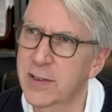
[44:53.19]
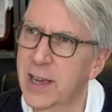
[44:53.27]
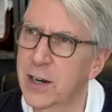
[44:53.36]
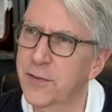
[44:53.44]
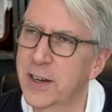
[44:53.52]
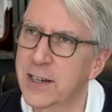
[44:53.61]

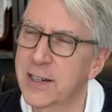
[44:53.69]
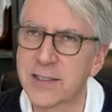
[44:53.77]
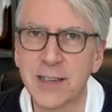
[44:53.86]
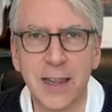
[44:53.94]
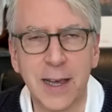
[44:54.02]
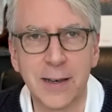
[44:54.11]
Kind of funny to
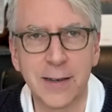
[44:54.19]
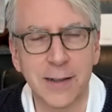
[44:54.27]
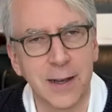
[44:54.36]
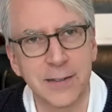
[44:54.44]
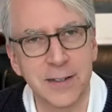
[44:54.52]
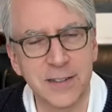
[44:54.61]
say that in the
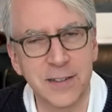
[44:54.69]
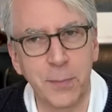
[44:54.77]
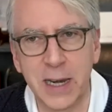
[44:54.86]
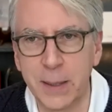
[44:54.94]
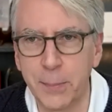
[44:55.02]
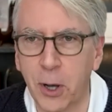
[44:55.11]
context of
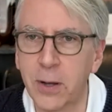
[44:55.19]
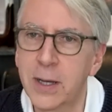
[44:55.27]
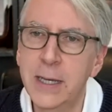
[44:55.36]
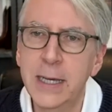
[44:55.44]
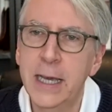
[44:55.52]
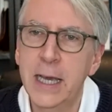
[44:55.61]
Moneyball,
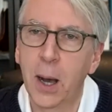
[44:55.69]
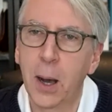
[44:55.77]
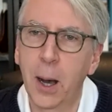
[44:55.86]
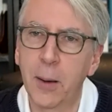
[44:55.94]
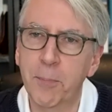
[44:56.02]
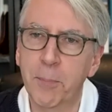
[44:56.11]

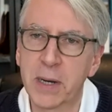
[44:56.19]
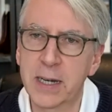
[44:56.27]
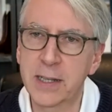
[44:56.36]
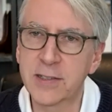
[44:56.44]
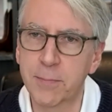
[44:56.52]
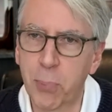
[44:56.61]
um, but it
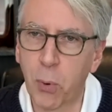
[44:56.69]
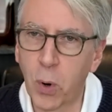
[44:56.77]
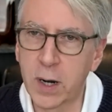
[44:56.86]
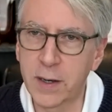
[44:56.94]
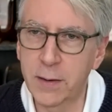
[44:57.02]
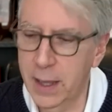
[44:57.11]
is
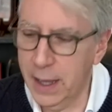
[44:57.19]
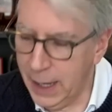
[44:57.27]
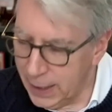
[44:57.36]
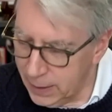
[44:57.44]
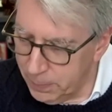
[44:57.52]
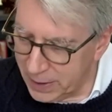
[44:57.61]
important,
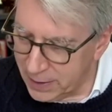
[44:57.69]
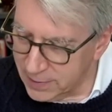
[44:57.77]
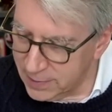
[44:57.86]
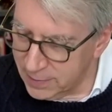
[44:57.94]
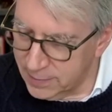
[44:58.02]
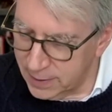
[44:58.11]
and
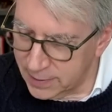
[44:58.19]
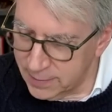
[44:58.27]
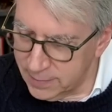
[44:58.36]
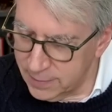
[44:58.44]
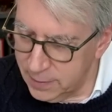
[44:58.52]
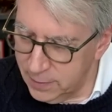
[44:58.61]
because
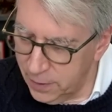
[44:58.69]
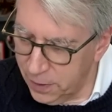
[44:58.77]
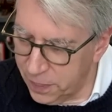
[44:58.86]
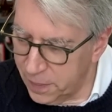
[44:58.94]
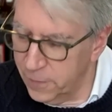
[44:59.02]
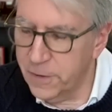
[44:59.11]
doesn't
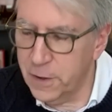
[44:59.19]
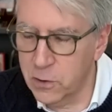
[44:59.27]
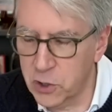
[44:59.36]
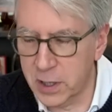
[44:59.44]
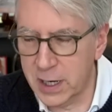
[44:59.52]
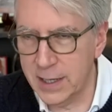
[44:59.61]

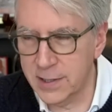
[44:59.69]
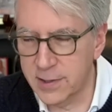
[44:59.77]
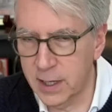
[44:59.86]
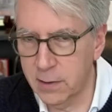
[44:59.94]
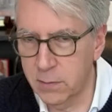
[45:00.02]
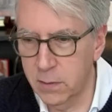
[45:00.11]
future
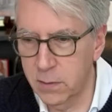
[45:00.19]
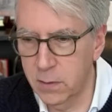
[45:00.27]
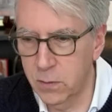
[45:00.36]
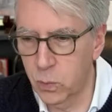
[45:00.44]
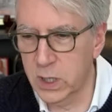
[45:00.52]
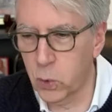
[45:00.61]
casting
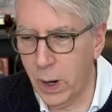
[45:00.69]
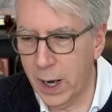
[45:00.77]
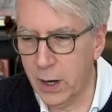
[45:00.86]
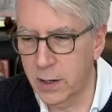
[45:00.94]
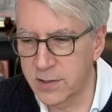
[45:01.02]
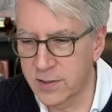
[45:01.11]

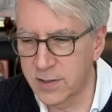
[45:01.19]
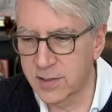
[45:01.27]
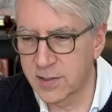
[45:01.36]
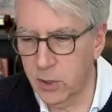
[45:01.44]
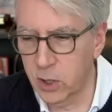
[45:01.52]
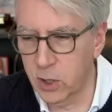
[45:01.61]
require us to
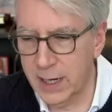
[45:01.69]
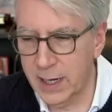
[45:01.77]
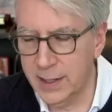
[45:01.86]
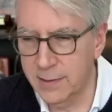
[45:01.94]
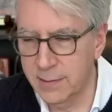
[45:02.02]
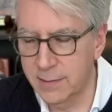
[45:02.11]
some
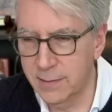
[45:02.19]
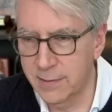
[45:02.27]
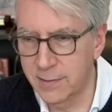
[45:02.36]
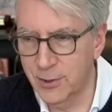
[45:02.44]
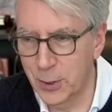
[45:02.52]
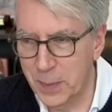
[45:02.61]
degree
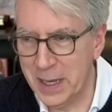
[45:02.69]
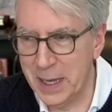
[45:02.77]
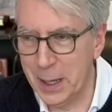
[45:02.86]
to be